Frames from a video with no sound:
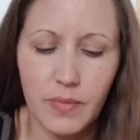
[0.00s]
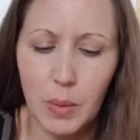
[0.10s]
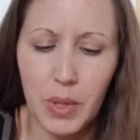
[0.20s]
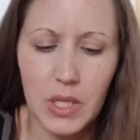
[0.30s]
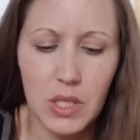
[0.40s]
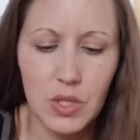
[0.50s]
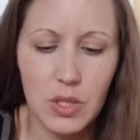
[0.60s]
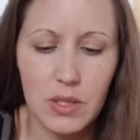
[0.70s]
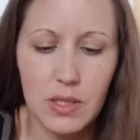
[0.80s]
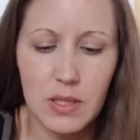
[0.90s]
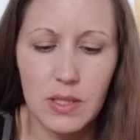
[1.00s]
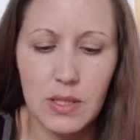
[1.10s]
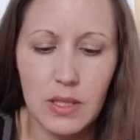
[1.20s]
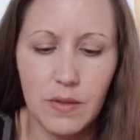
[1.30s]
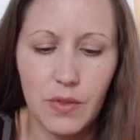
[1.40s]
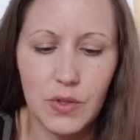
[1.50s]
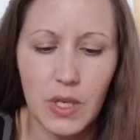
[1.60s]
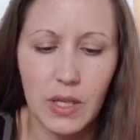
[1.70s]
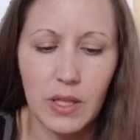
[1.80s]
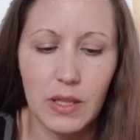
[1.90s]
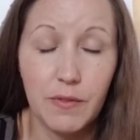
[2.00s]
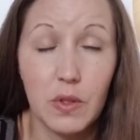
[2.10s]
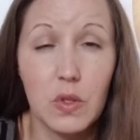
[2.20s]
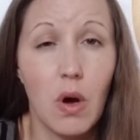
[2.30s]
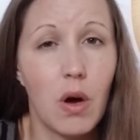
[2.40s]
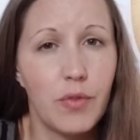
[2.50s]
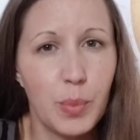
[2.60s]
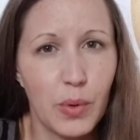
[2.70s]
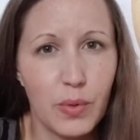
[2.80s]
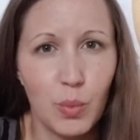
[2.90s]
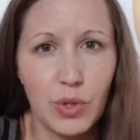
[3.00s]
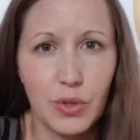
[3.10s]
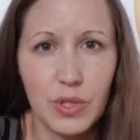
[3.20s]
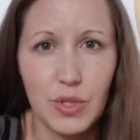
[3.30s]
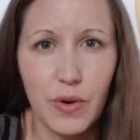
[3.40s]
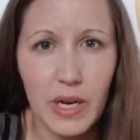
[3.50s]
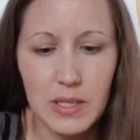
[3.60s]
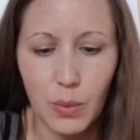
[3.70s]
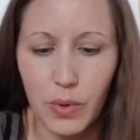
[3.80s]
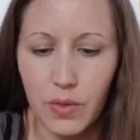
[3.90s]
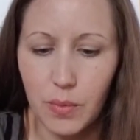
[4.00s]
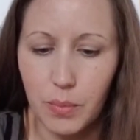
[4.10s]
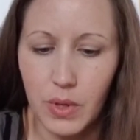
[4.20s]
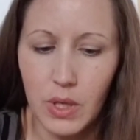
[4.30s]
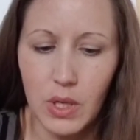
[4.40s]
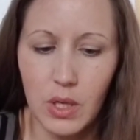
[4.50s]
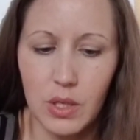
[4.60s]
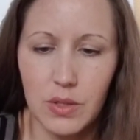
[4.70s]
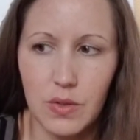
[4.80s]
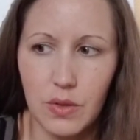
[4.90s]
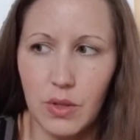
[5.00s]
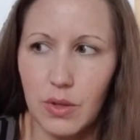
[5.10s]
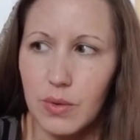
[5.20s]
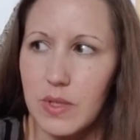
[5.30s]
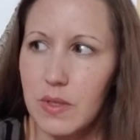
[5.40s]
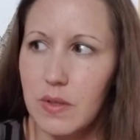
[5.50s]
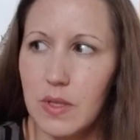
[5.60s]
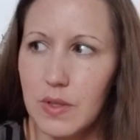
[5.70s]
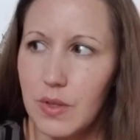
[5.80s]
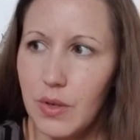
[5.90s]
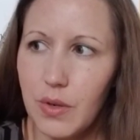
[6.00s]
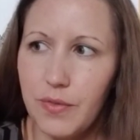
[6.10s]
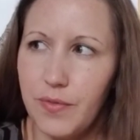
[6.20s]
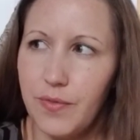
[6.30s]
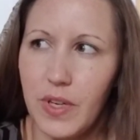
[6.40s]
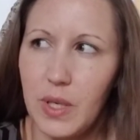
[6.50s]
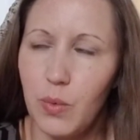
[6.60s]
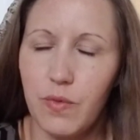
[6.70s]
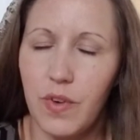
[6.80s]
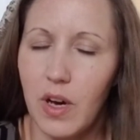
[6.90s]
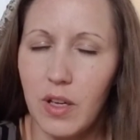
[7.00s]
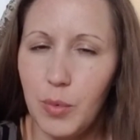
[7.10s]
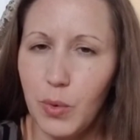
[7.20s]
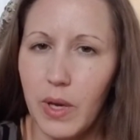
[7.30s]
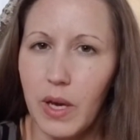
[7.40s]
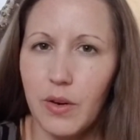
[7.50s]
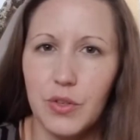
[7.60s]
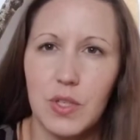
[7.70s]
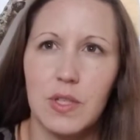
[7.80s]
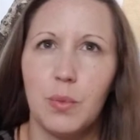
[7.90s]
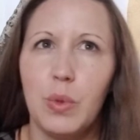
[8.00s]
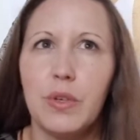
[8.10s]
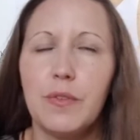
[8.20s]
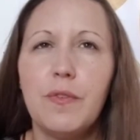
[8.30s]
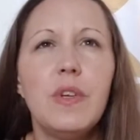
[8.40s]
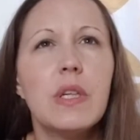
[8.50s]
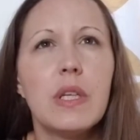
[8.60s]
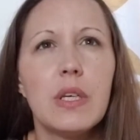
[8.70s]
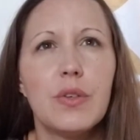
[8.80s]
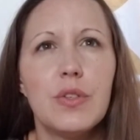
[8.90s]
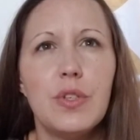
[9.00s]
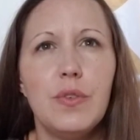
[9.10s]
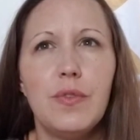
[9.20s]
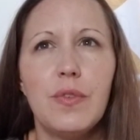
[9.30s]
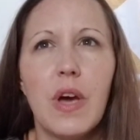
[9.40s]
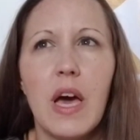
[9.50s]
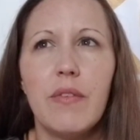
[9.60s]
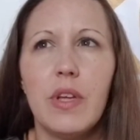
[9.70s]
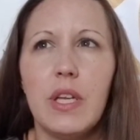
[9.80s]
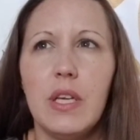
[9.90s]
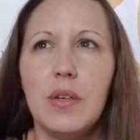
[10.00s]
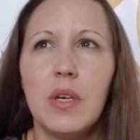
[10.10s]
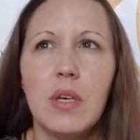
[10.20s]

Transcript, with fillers: pay attention to see if there's anything that feels off about them when you're interacting with them you know, is is there a funny vibe you get or just a weird feeling or do you have any